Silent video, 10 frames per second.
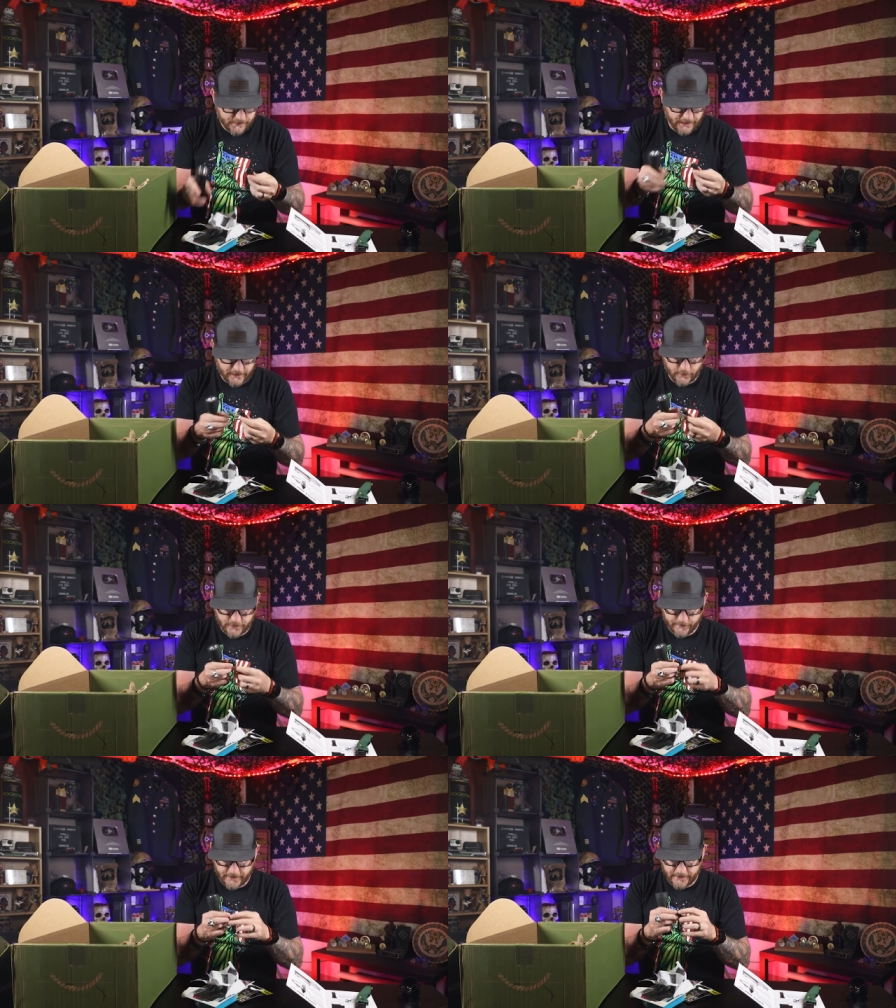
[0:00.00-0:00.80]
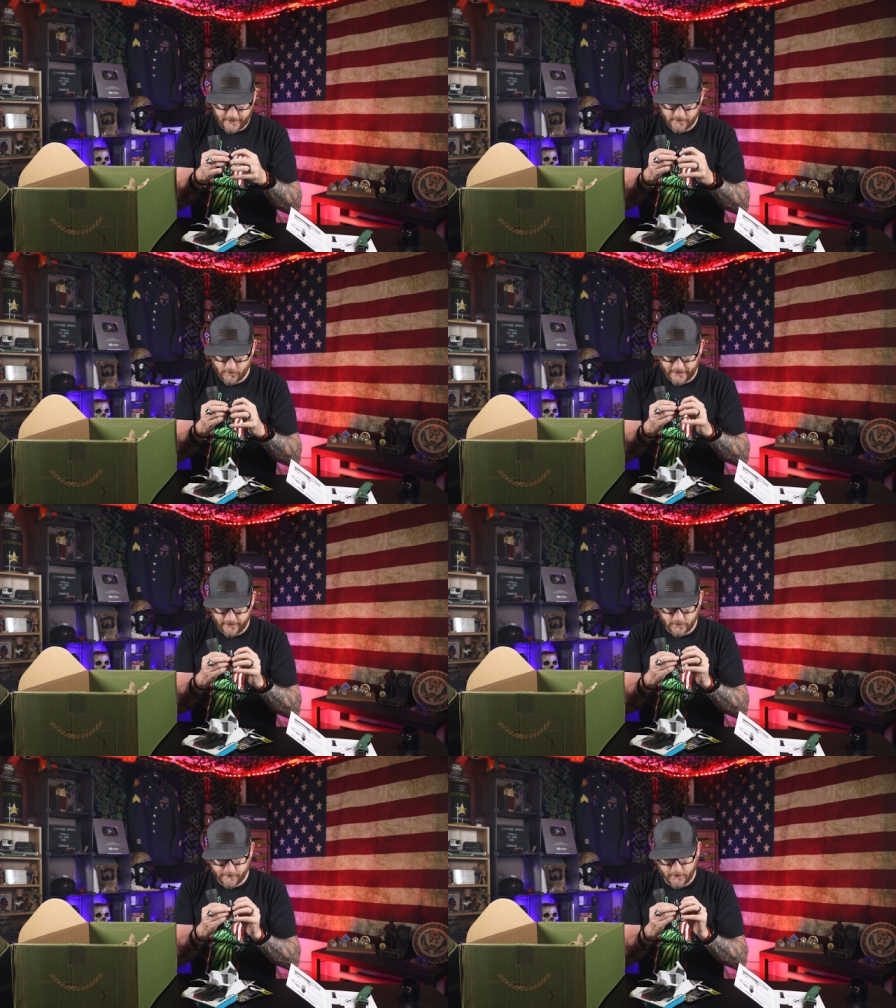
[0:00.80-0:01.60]
Got a USB connector. What
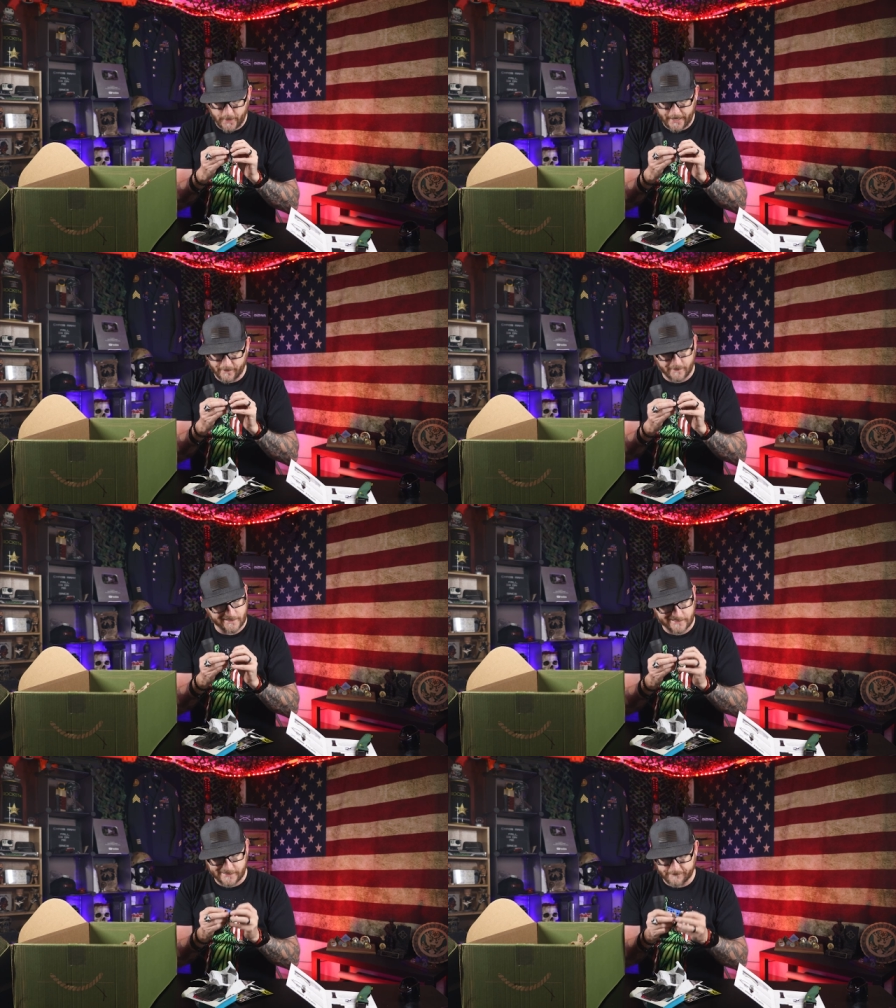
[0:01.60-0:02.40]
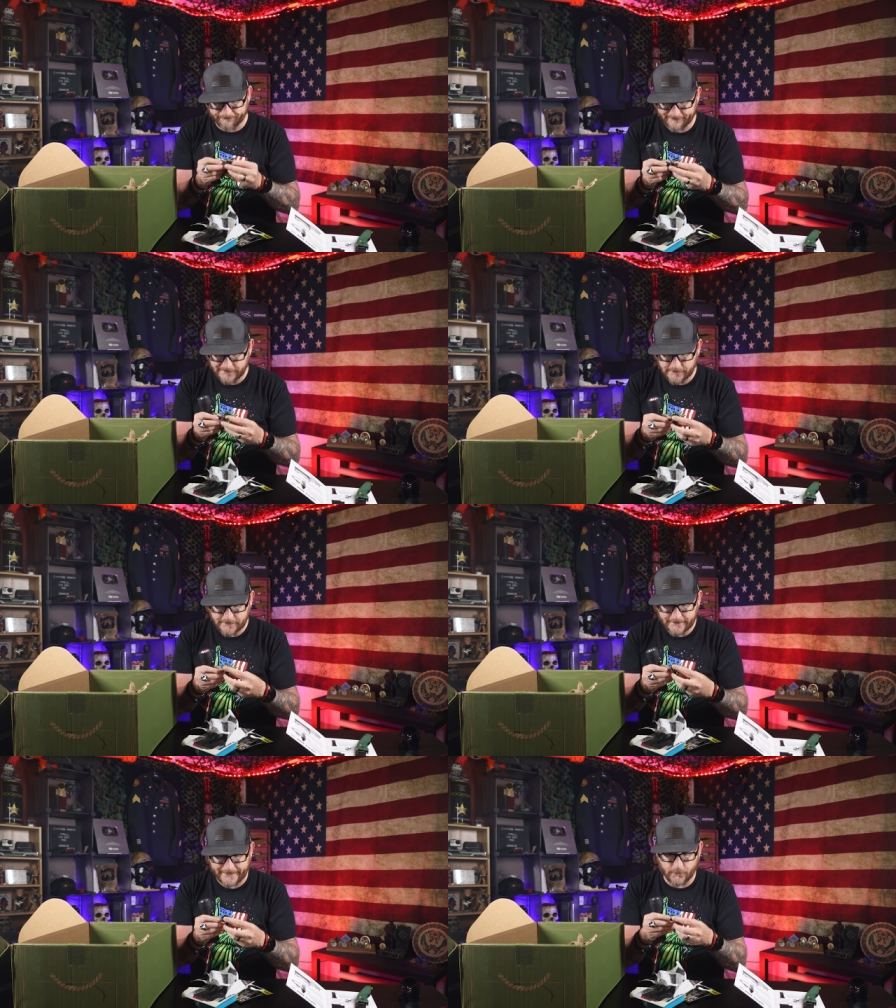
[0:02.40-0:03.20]
kind of USB we got? Uh,
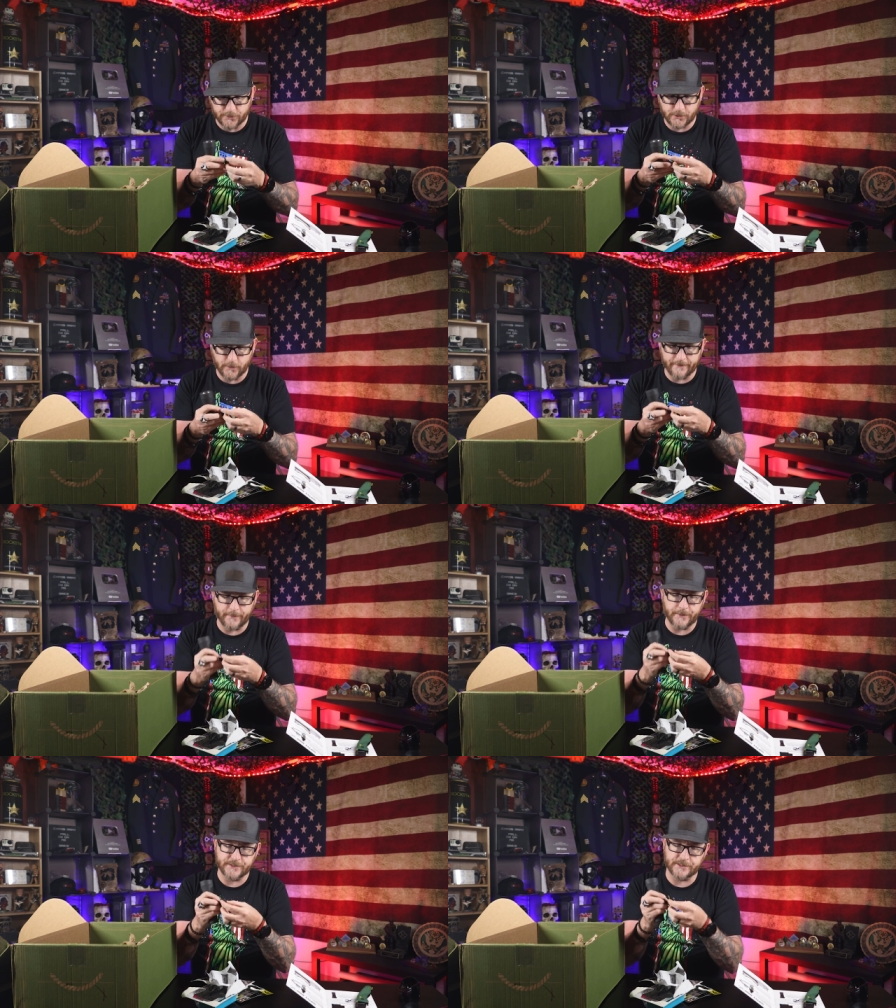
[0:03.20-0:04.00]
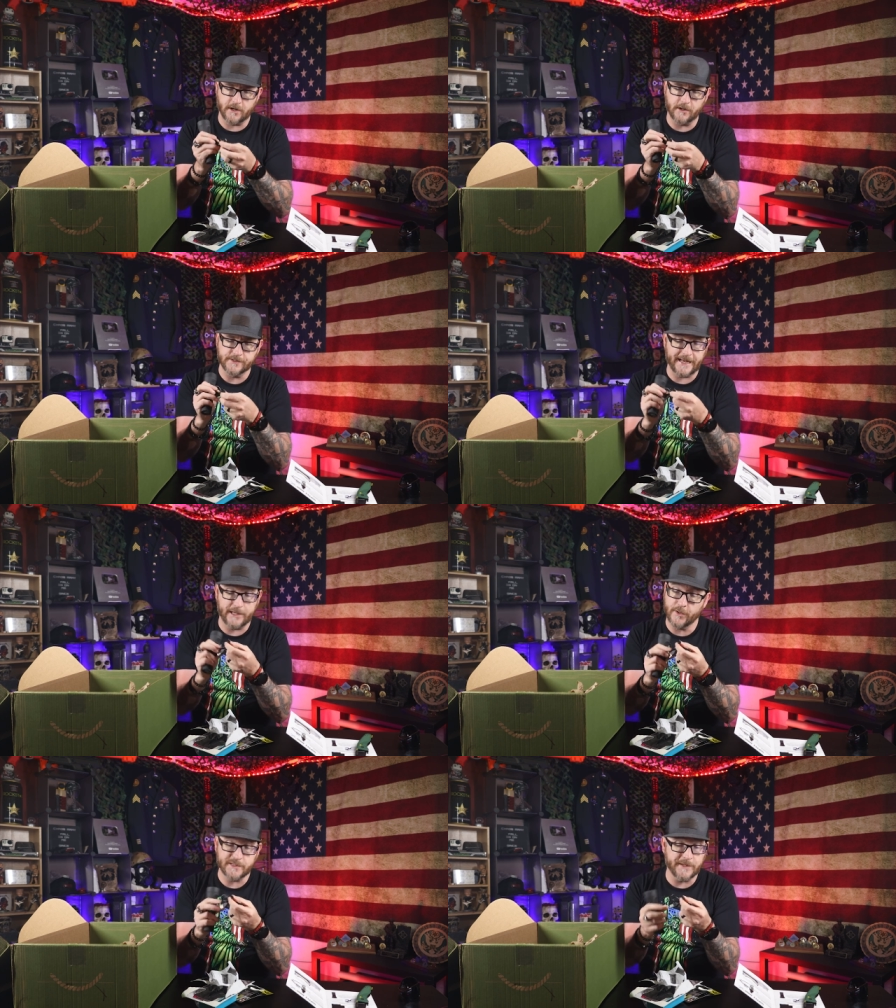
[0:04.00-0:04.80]
that old school one. I forget what this is called. It's
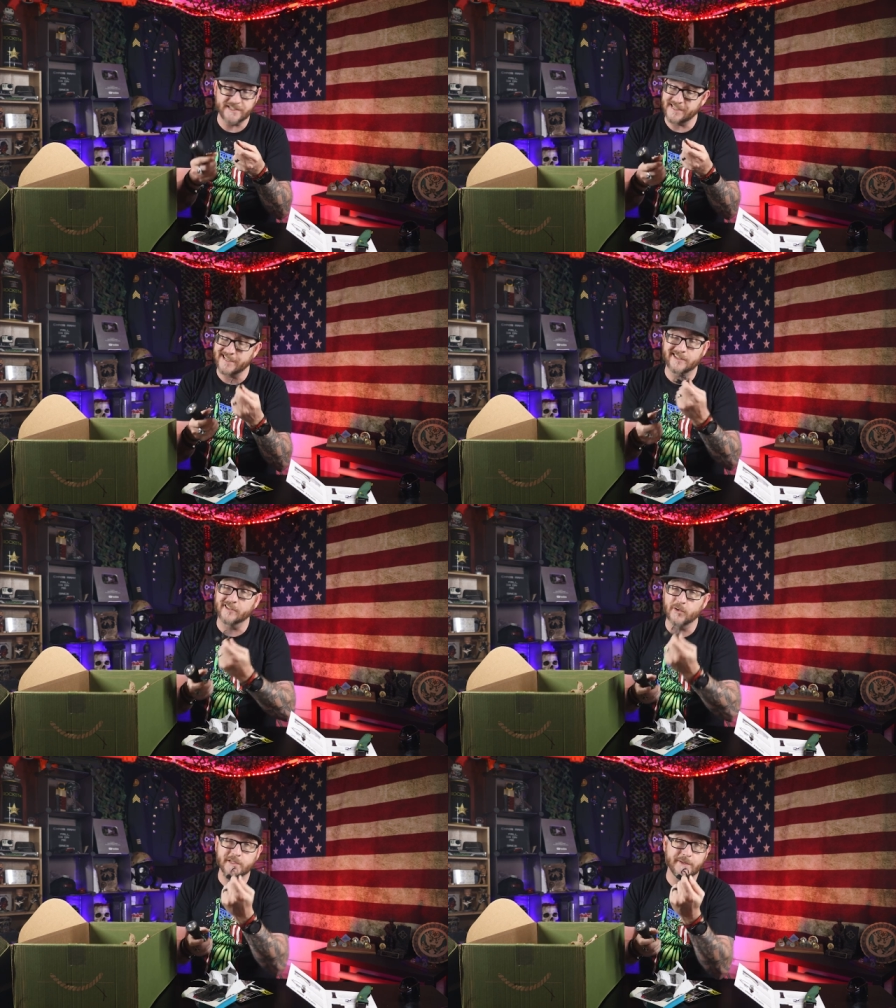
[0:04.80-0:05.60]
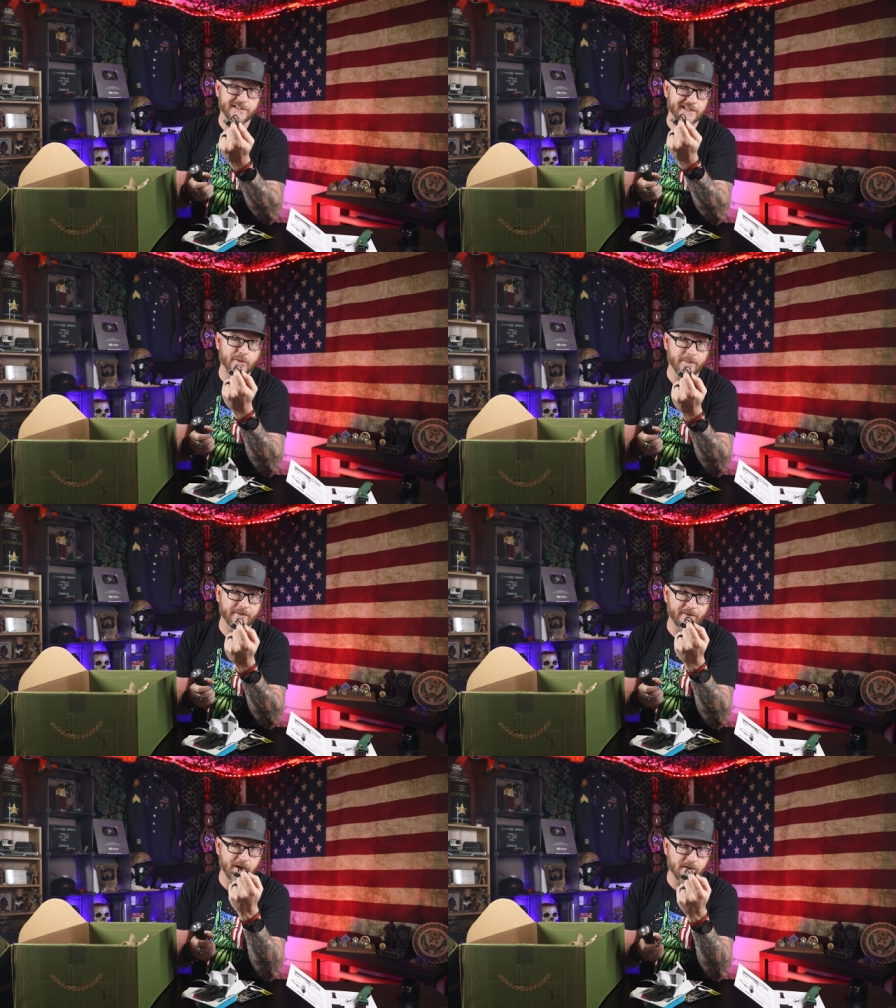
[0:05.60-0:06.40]
not USB-C. USB-C would have
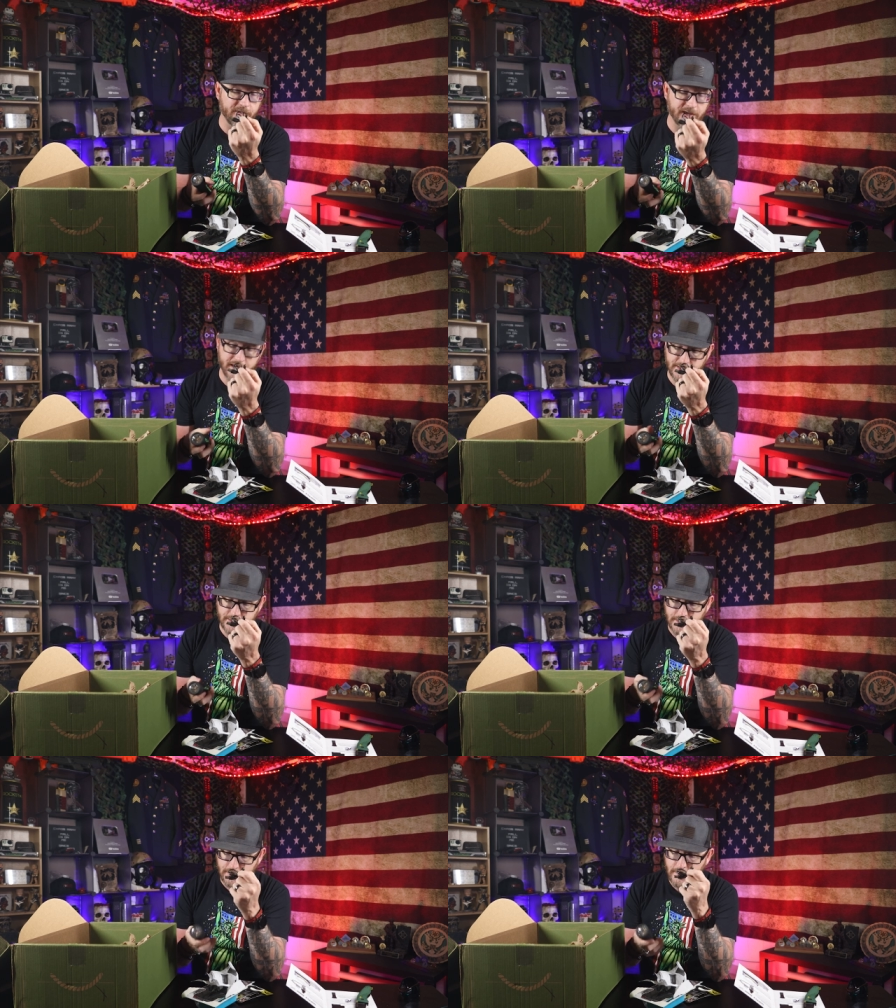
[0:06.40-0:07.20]
been very convenient.